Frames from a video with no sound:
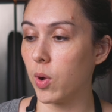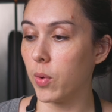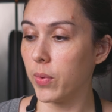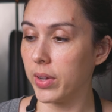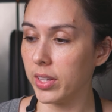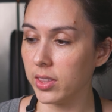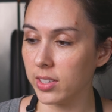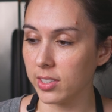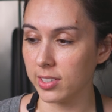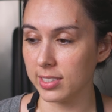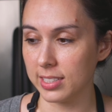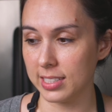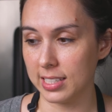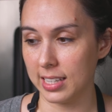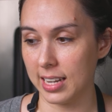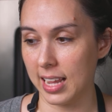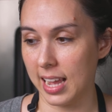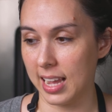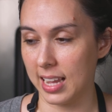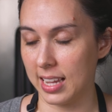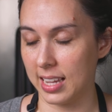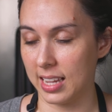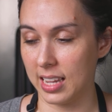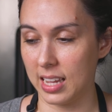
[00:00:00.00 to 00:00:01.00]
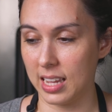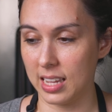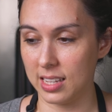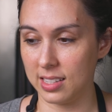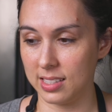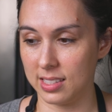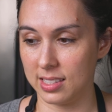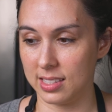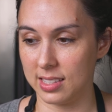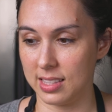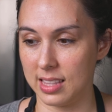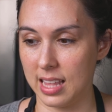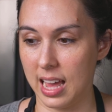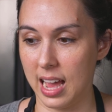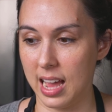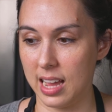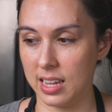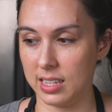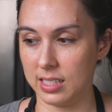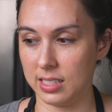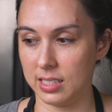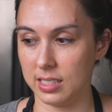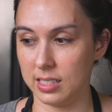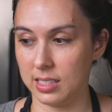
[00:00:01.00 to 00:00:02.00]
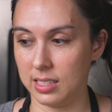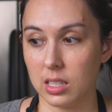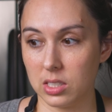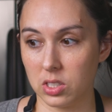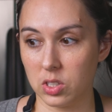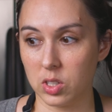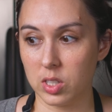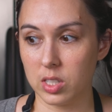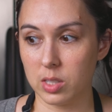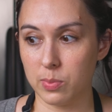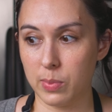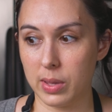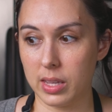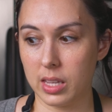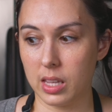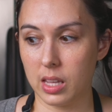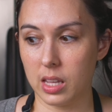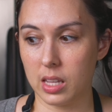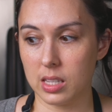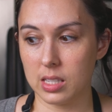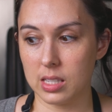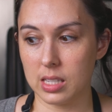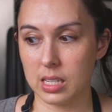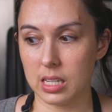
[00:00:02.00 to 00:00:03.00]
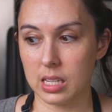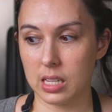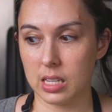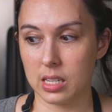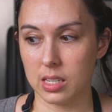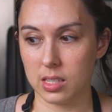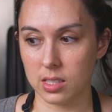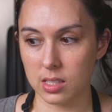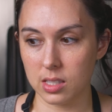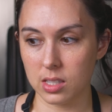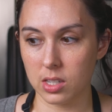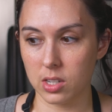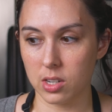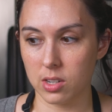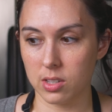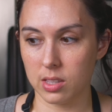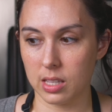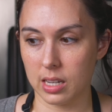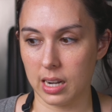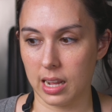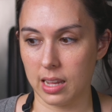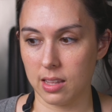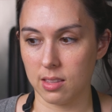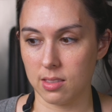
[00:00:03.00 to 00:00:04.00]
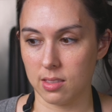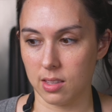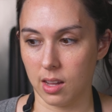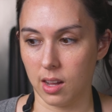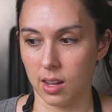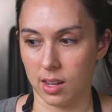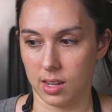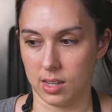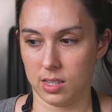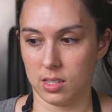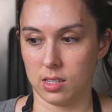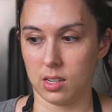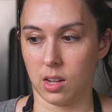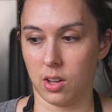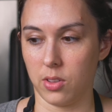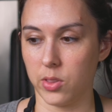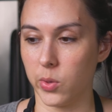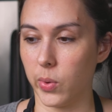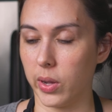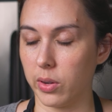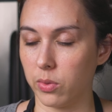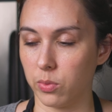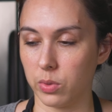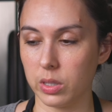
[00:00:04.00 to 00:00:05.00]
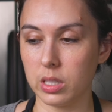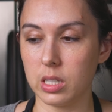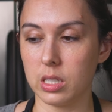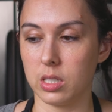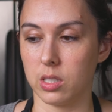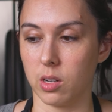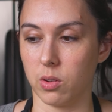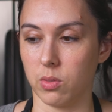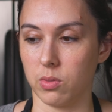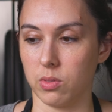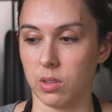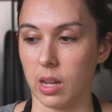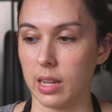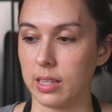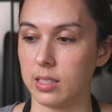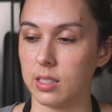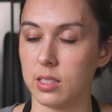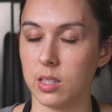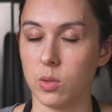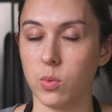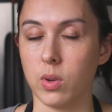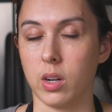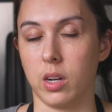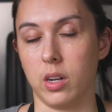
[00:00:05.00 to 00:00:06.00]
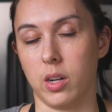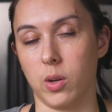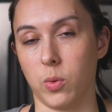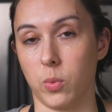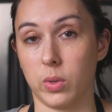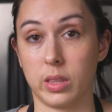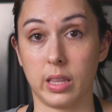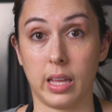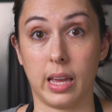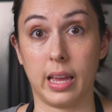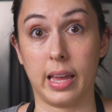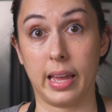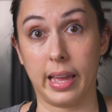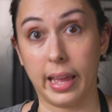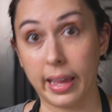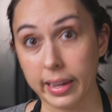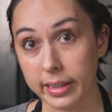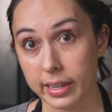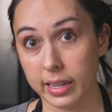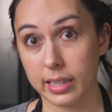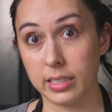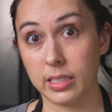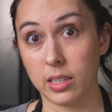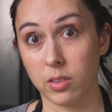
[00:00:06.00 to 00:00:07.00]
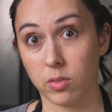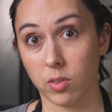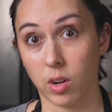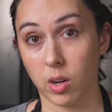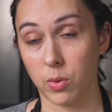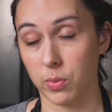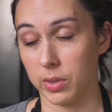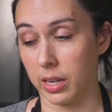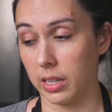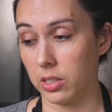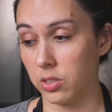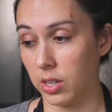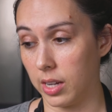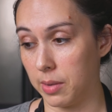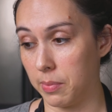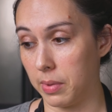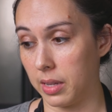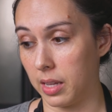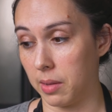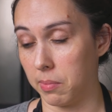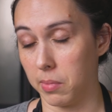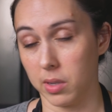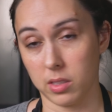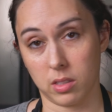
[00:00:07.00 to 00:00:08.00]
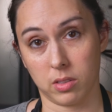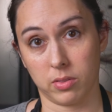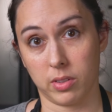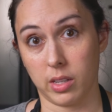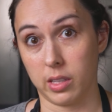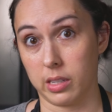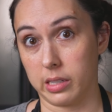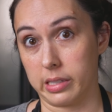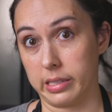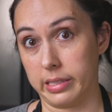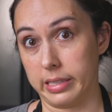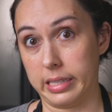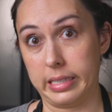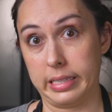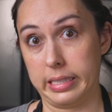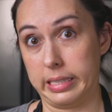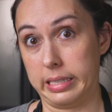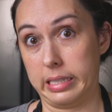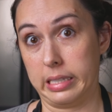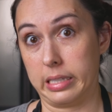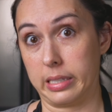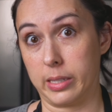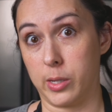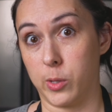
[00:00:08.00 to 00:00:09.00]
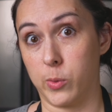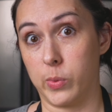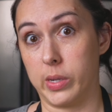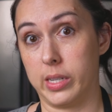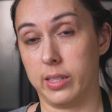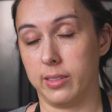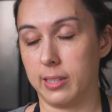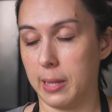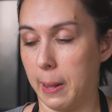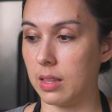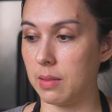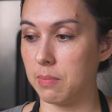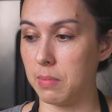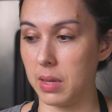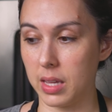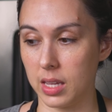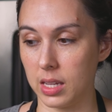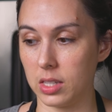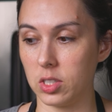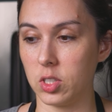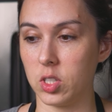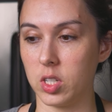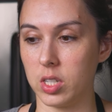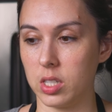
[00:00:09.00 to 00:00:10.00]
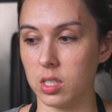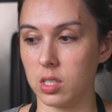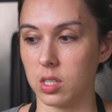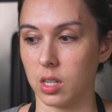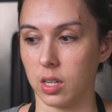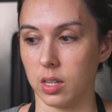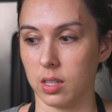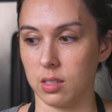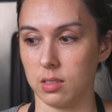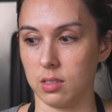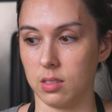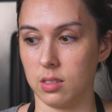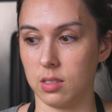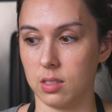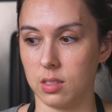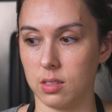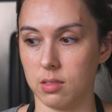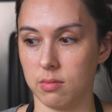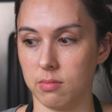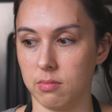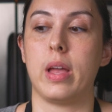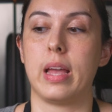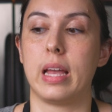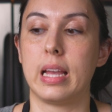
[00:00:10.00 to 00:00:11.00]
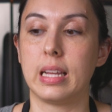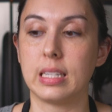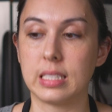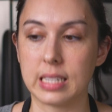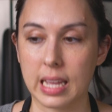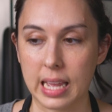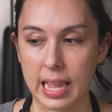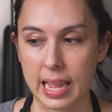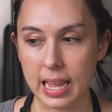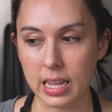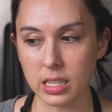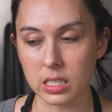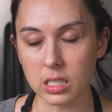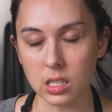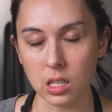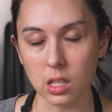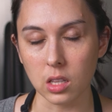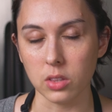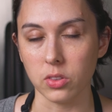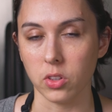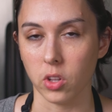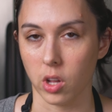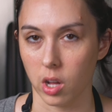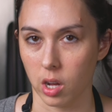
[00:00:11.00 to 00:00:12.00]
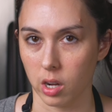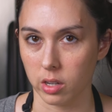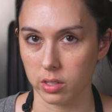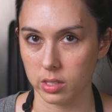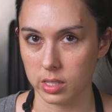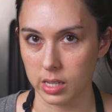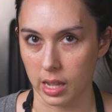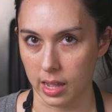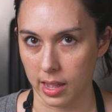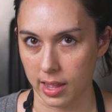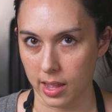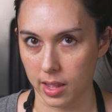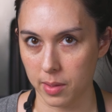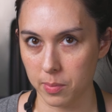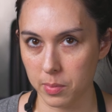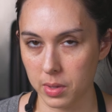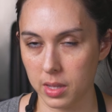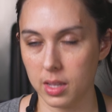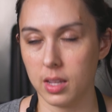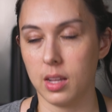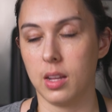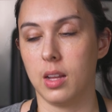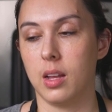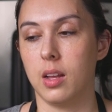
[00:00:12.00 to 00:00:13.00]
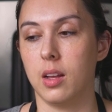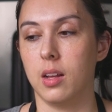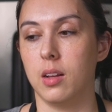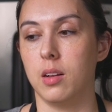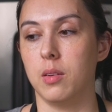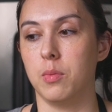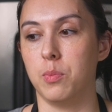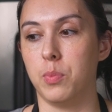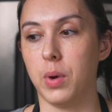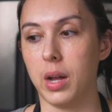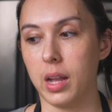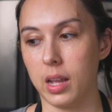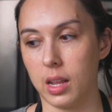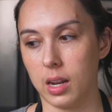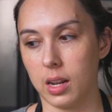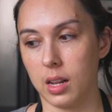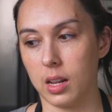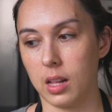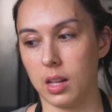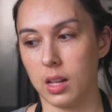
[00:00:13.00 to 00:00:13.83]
we learned today is that cheese making is easier than I thought, although I still want to know what the heck I did wrong when I tried making mozzarella, because that did not go well. Making cheese curds, it takes a long time, but